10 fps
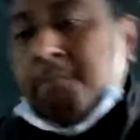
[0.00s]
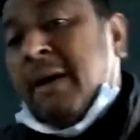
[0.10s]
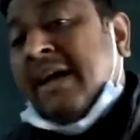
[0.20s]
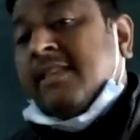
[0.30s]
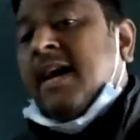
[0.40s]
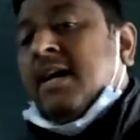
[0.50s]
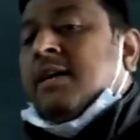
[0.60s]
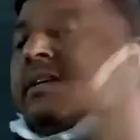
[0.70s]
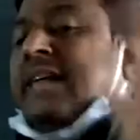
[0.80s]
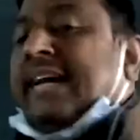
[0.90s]
By the
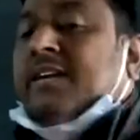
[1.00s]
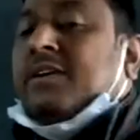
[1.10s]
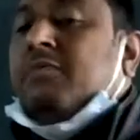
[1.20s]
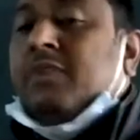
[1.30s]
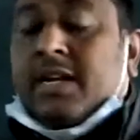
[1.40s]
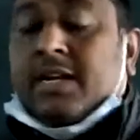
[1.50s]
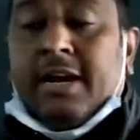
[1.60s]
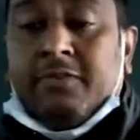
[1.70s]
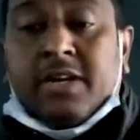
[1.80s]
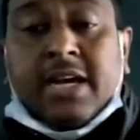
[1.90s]
directing,
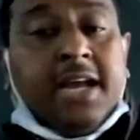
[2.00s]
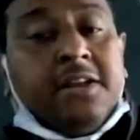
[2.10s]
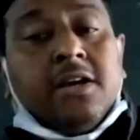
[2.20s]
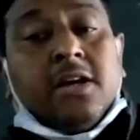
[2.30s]
we can